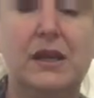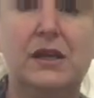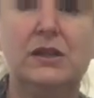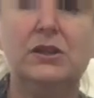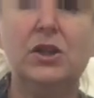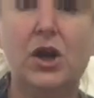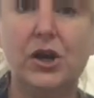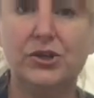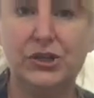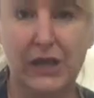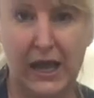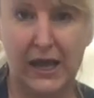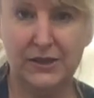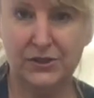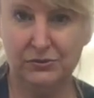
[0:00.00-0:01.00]
large
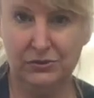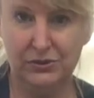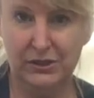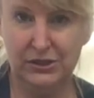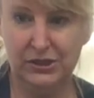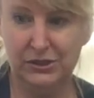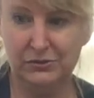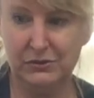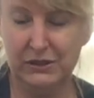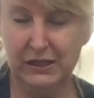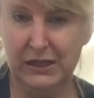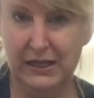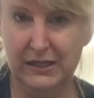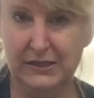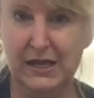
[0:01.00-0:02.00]
casserole dishes with
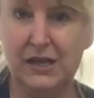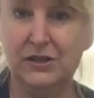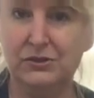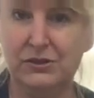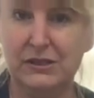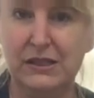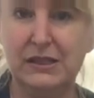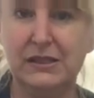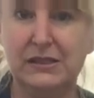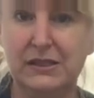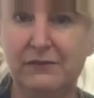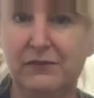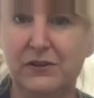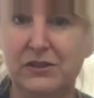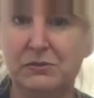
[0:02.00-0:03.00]
lids, and you'll see the
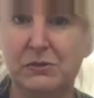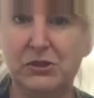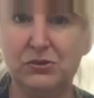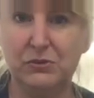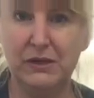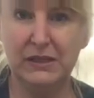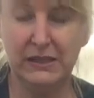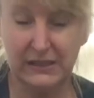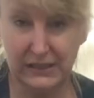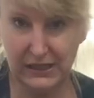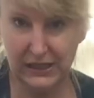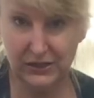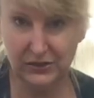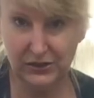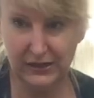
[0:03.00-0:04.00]
difference between this
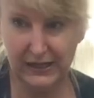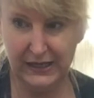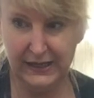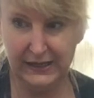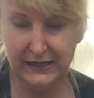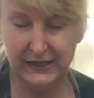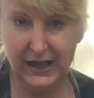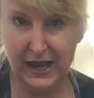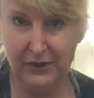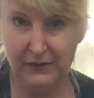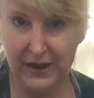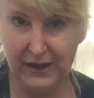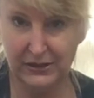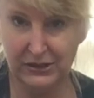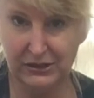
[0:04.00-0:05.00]
little lid and how
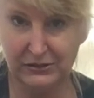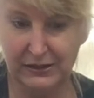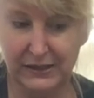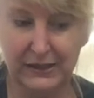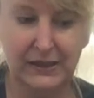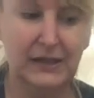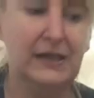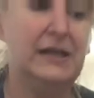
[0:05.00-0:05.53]
I do it,